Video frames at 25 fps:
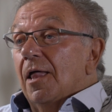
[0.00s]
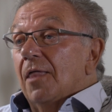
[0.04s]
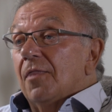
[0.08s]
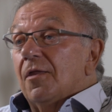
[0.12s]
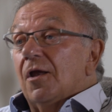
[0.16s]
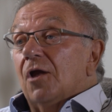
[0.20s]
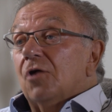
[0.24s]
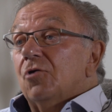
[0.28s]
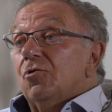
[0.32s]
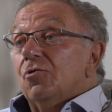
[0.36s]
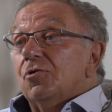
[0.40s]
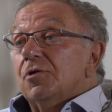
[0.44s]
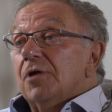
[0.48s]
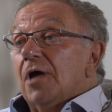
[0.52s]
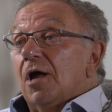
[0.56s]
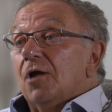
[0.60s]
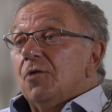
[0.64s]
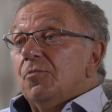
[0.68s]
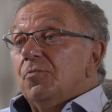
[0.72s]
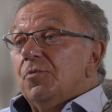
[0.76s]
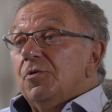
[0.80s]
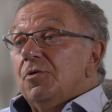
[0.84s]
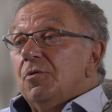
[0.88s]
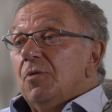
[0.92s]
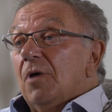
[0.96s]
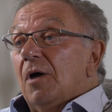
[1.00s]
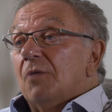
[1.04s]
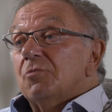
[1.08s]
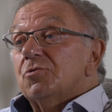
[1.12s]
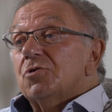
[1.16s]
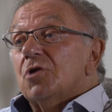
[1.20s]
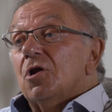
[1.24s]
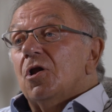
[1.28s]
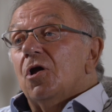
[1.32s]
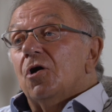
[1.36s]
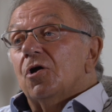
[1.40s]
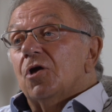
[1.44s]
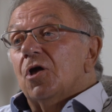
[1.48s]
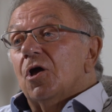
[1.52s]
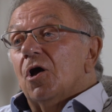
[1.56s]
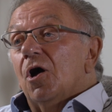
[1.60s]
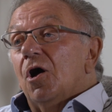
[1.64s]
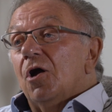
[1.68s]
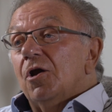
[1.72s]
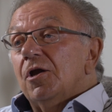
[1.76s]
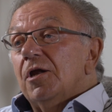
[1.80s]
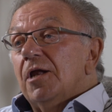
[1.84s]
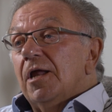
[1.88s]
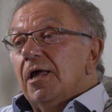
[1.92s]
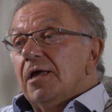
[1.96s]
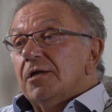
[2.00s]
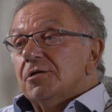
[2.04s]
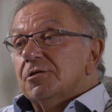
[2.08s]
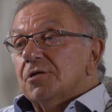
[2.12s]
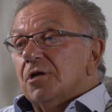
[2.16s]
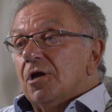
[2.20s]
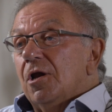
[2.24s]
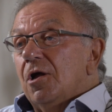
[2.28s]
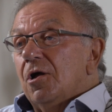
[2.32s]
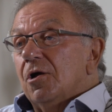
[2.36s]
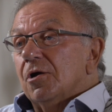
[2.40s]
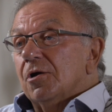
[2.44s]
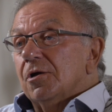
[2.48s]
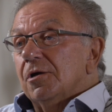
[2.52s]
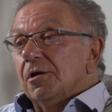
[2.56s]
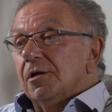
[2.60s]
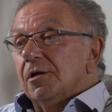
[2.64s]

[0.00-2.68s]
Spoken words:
that I couldn't get up. And I was clocking on at 8 o'clock.